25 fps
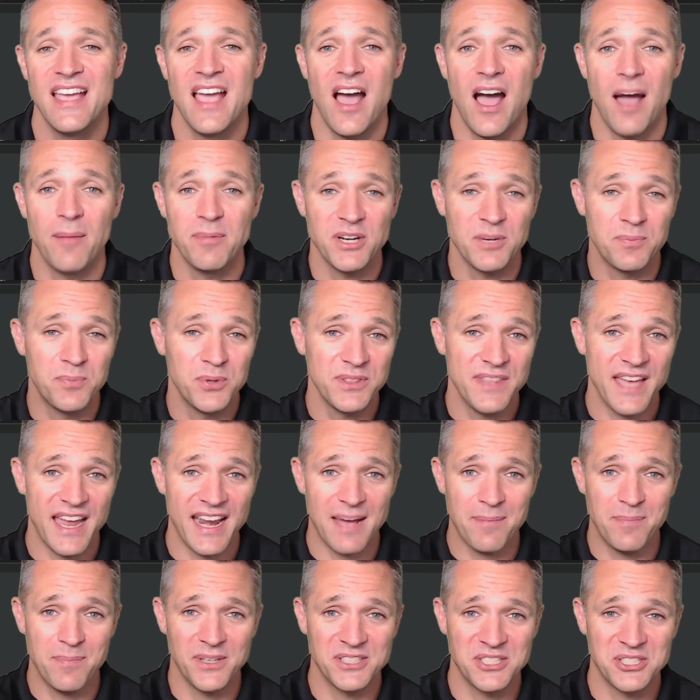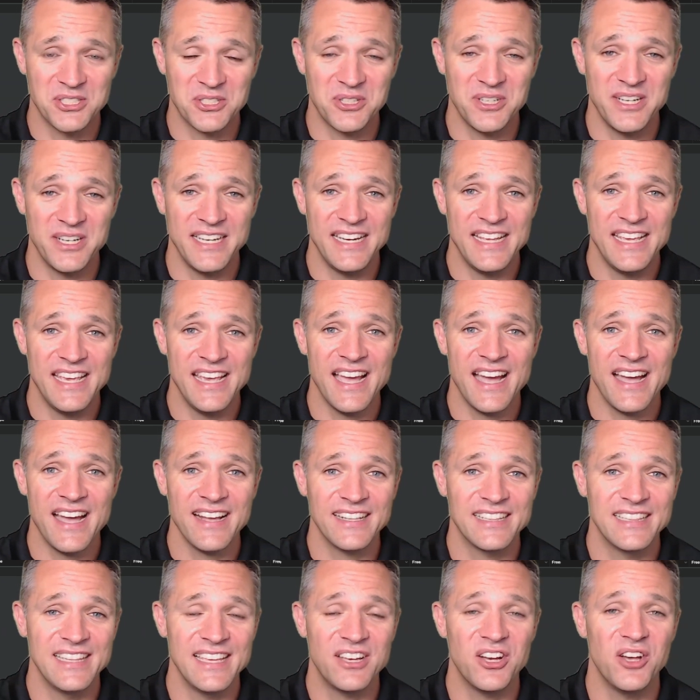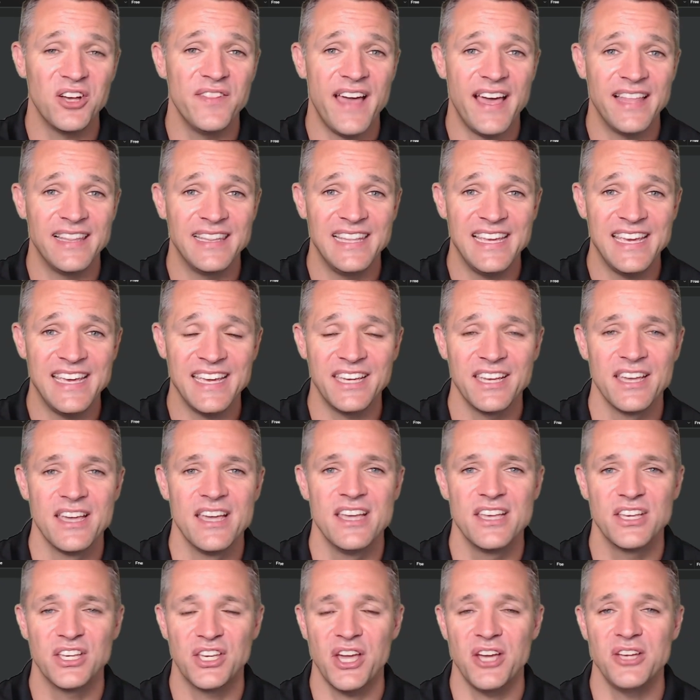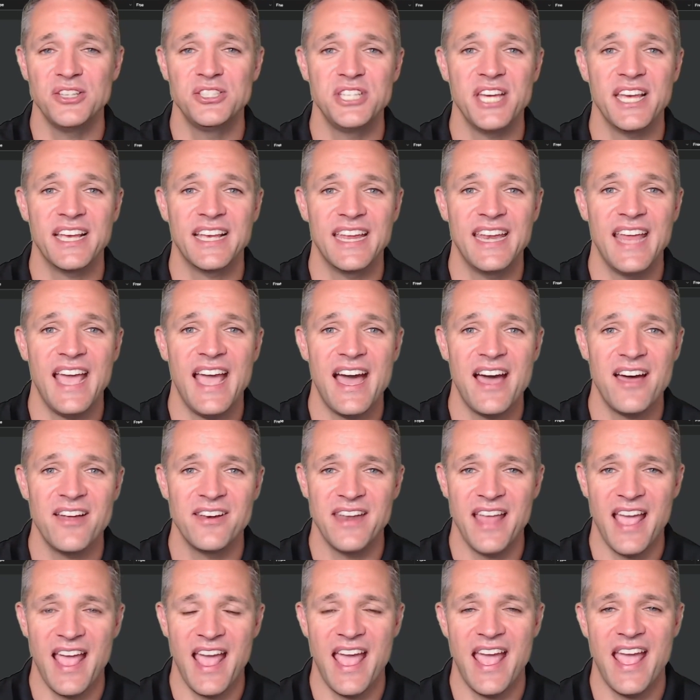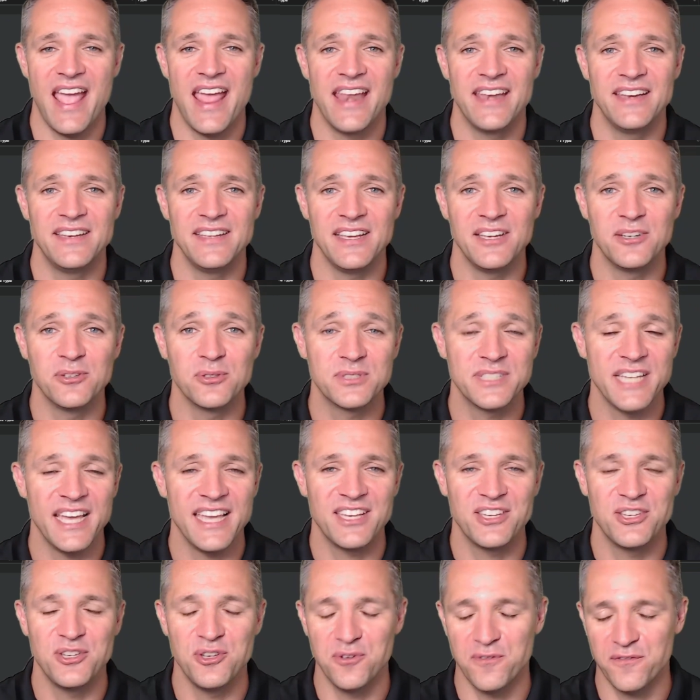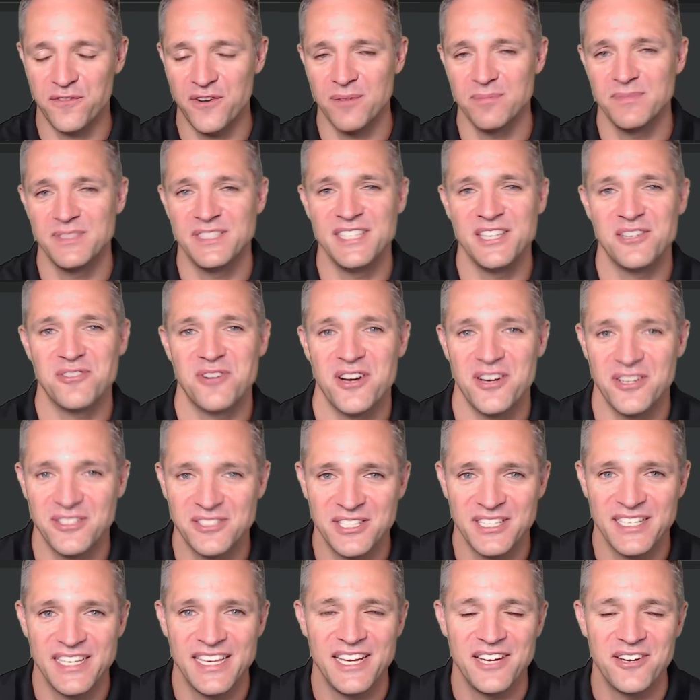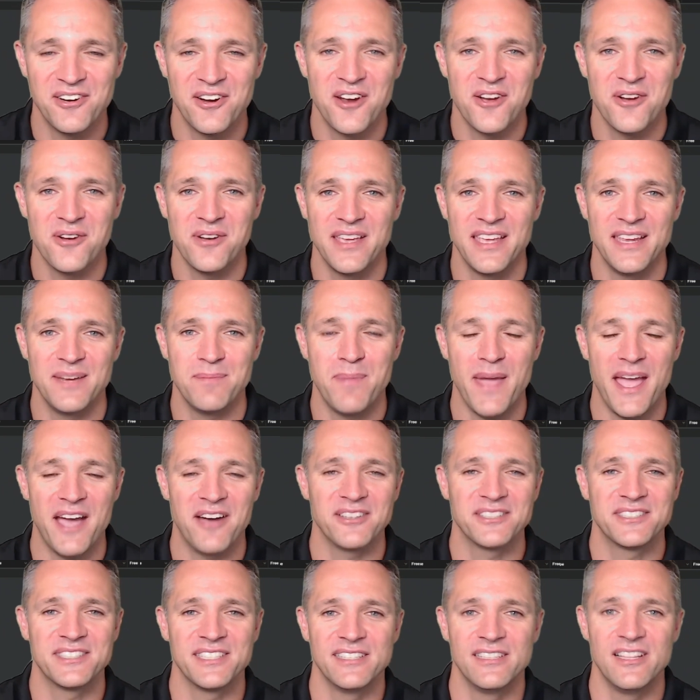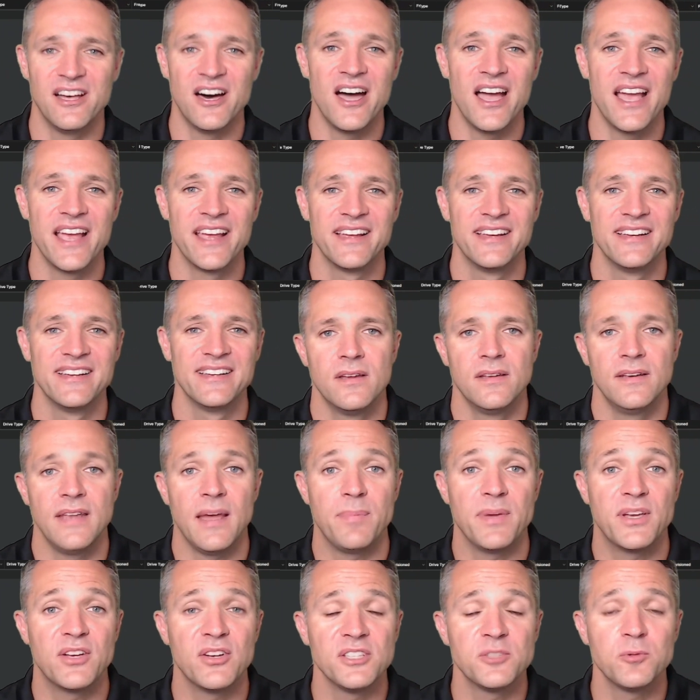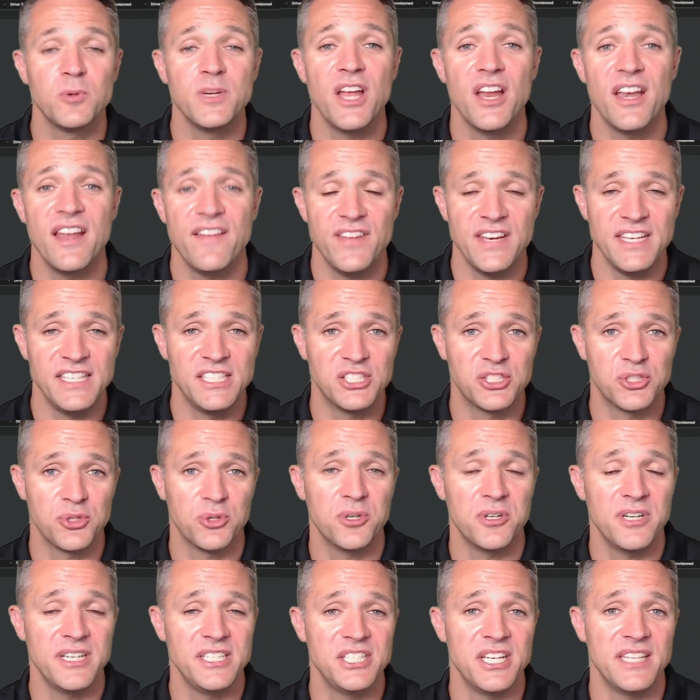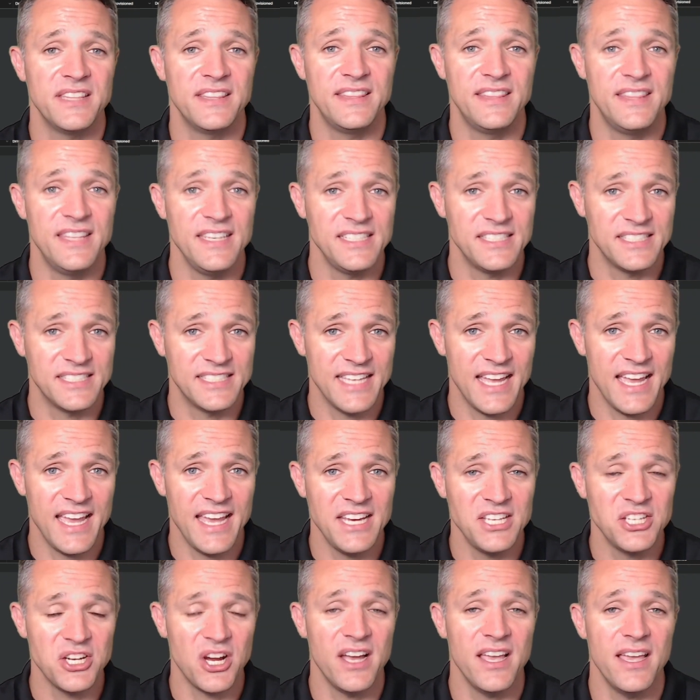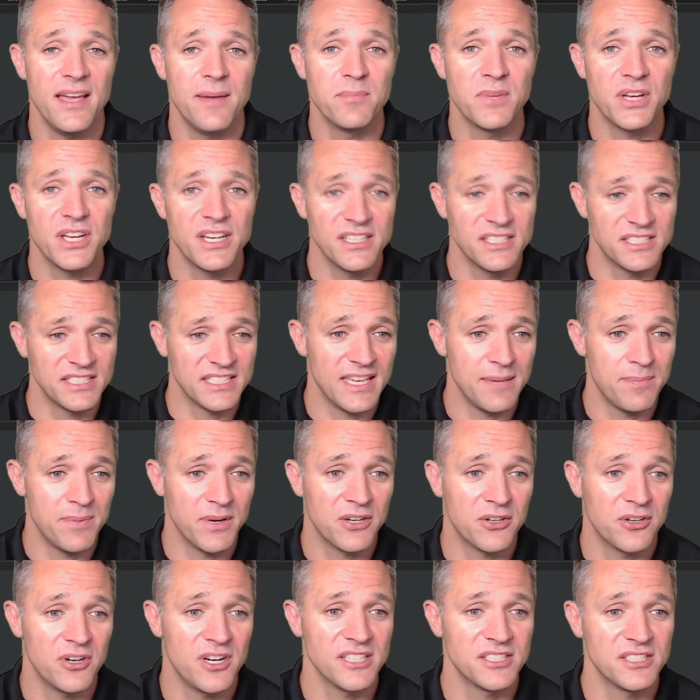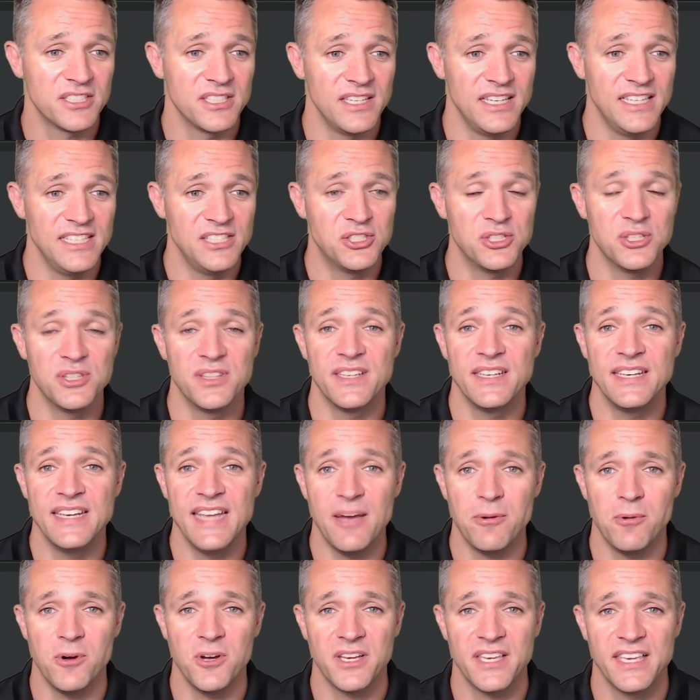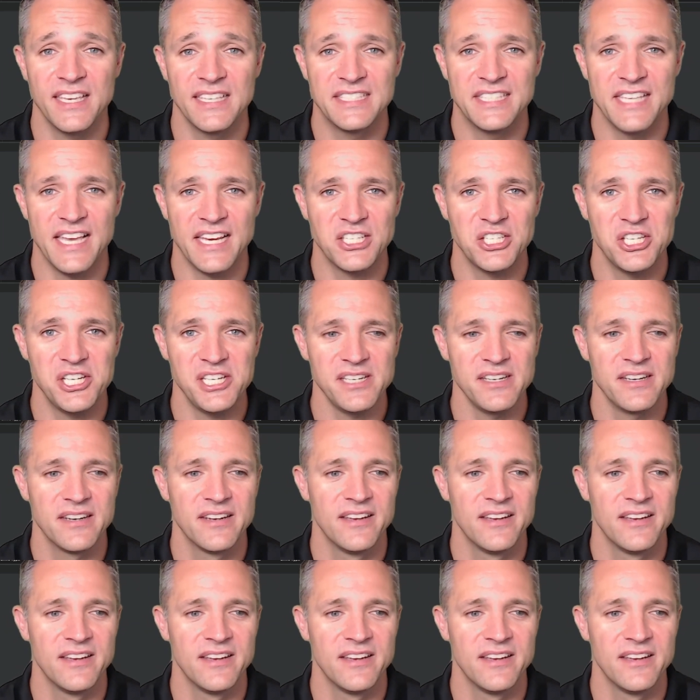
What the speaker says: I'm going to put that up on screen here. Click on that link, go check it out, and it'll take you from zero to hero in PowerCLI. Now, because we don't have any storage at this stage, I am going to skip across into the networking section.